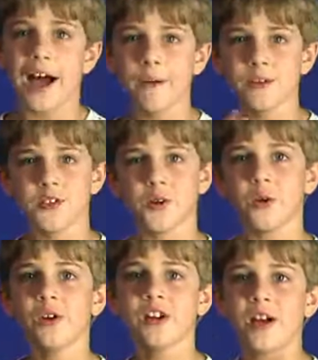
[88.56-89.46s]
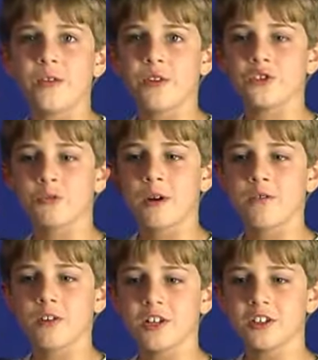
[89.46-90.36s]
I was Joy, and these are
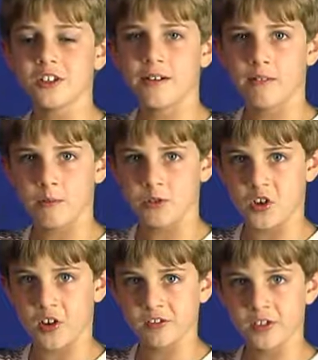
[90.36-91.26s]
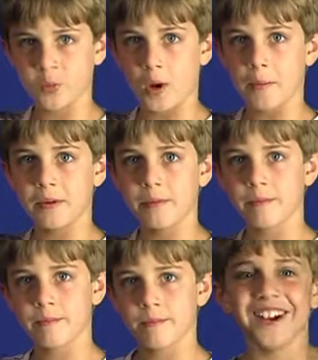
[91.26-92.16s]
my friends from Charlotte's Web.
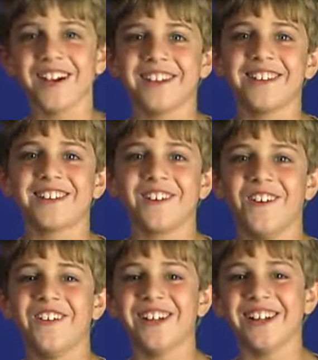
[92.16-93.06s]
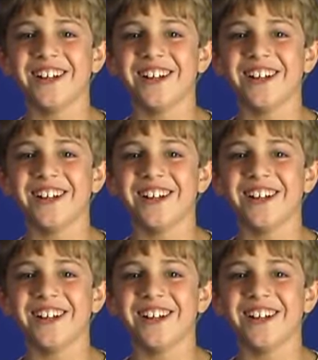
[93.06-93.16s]
All right, that's all.